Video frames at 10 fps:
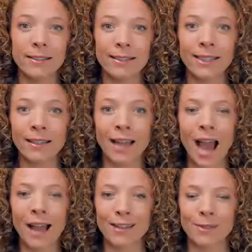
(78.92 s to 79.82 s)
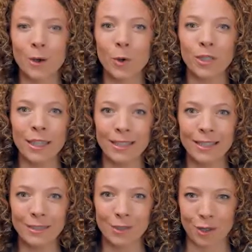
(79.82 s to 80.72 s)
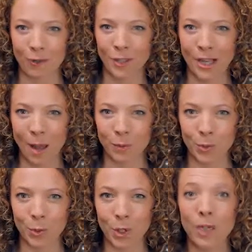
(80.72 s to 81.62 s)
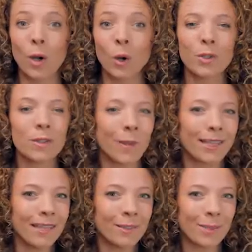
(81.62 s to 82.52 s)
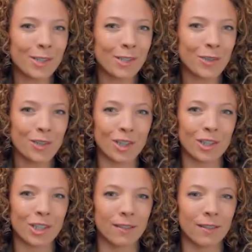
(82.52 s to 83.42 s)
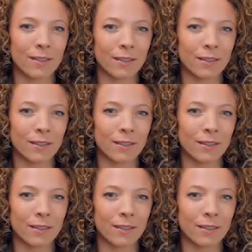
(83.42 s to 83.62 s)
DNA is also called genetic fingerprint and is different for every person.